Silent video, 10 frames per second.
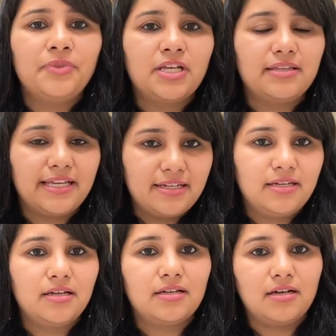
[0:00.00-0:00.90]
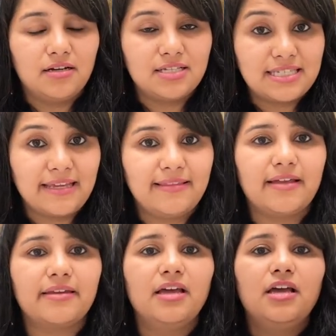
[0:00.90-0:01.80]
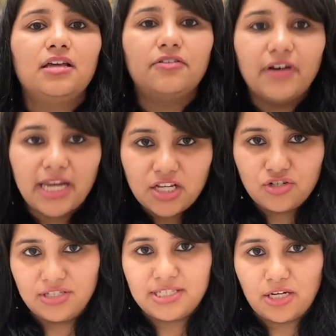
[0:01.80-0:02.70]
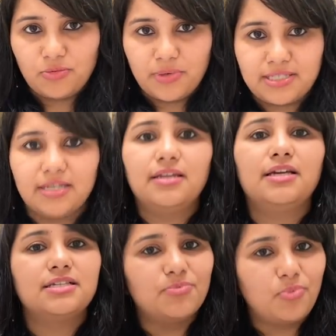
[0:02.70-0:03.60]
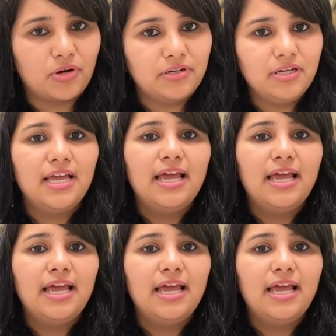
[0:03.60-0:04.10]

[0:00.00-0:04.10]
they did uh, say that the financials that you present is important,